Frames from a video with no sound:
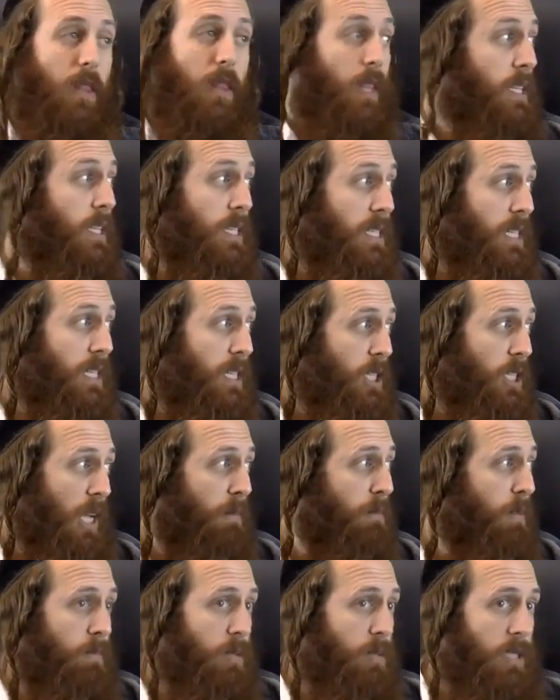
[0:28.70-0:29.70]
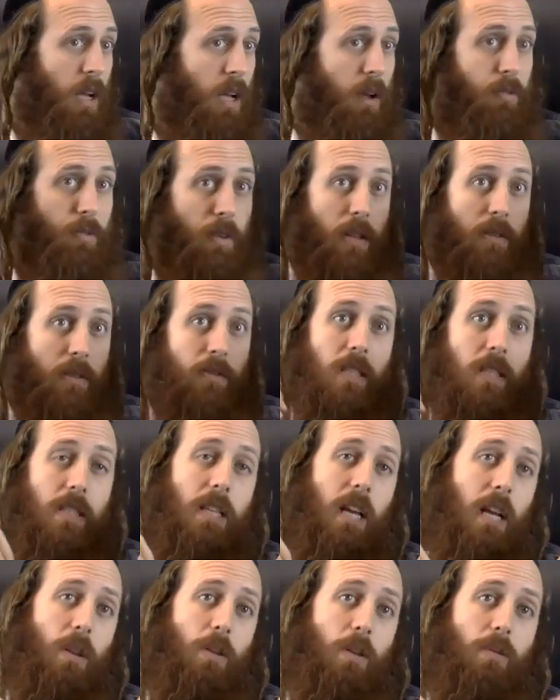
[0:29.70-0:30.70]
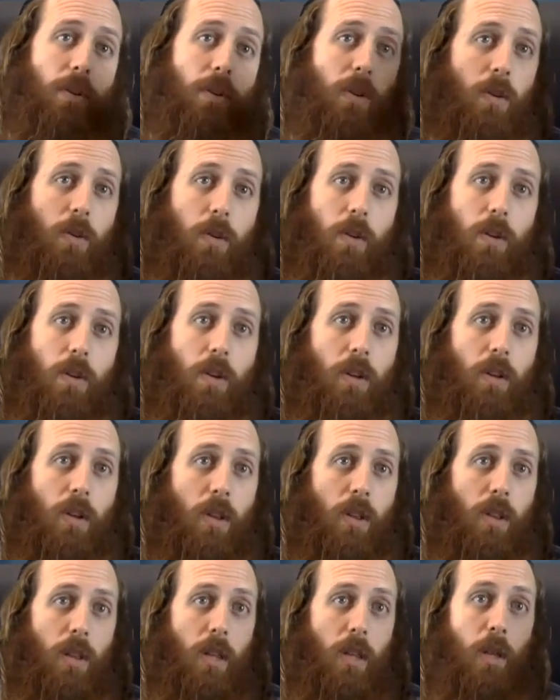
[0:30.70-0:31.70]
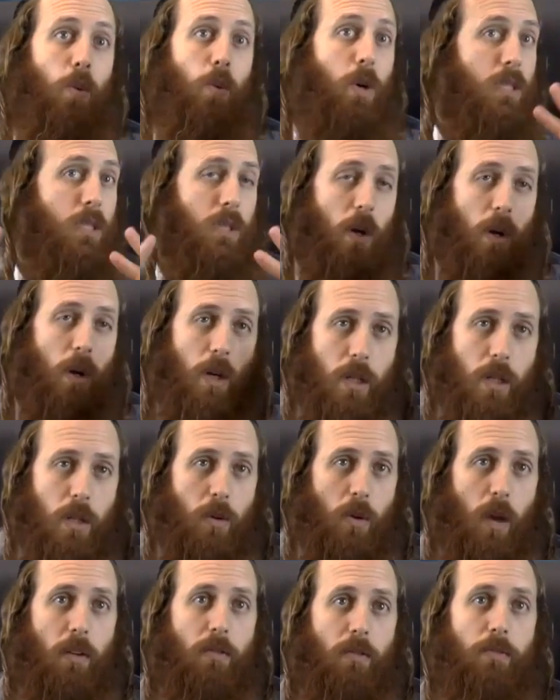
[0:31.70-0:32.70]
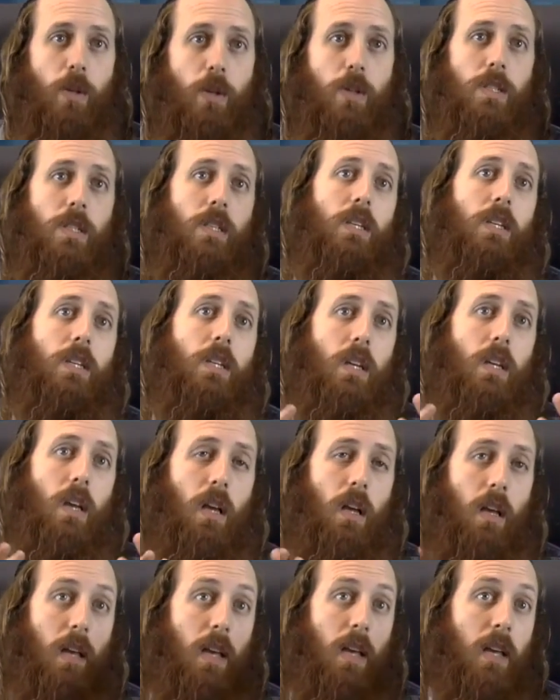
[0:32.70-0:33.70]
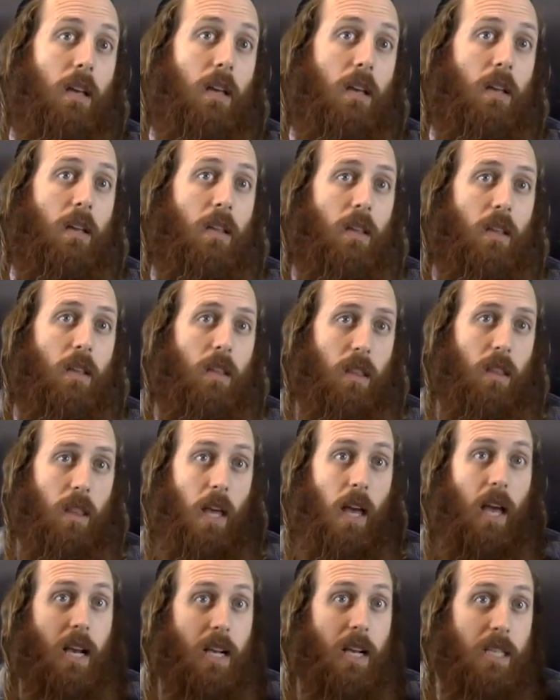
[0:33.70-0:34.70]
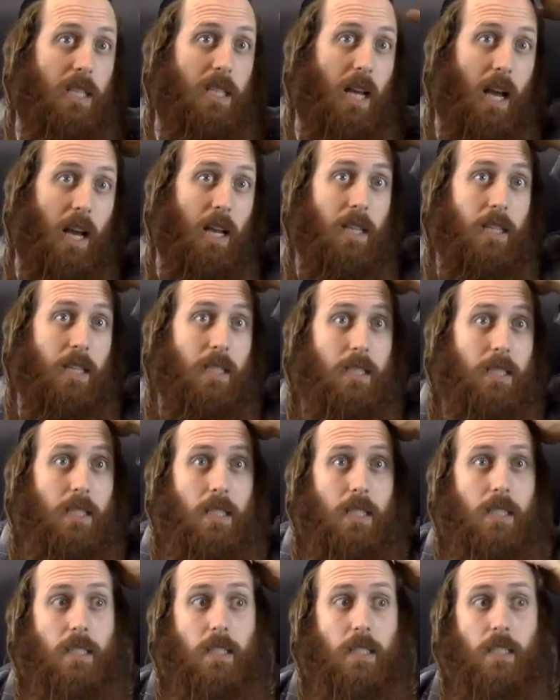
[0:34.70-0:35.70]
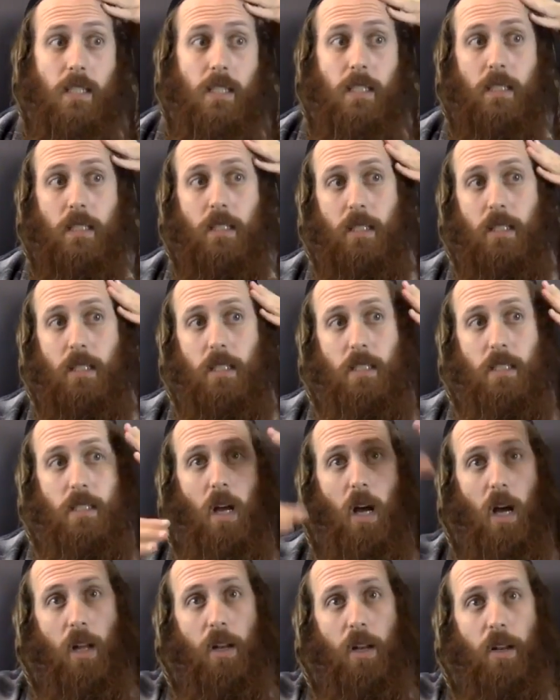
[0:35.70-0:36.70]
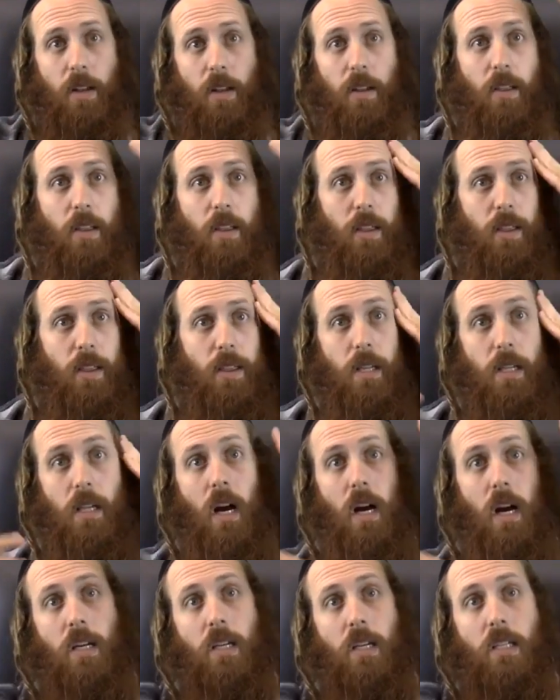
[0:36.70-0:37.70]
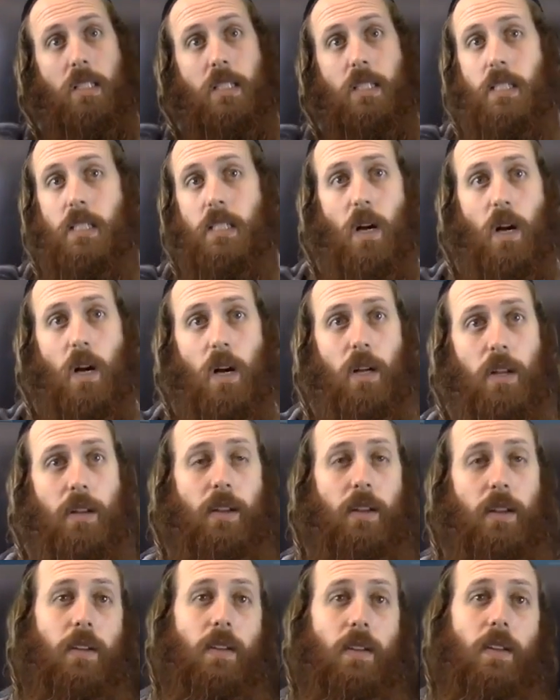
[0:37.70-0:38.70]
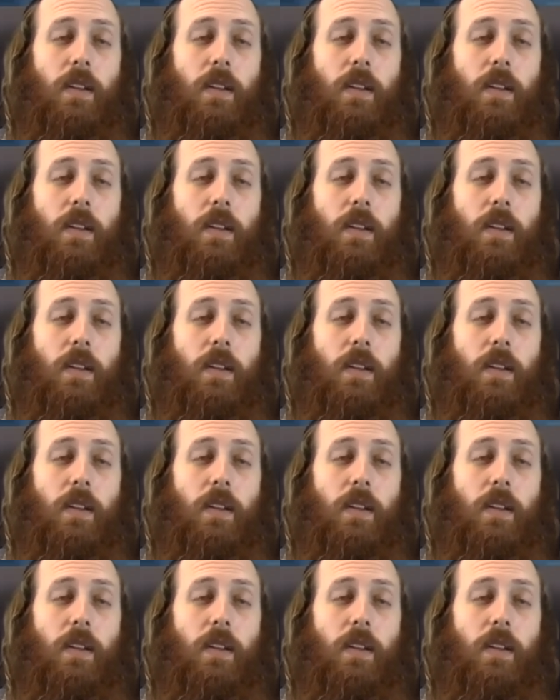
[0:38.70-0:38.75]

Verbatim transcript: that it's Hashem Himself lives inside of you, that wants only to have mercy the exile is, is, is, is on. The darkness is on.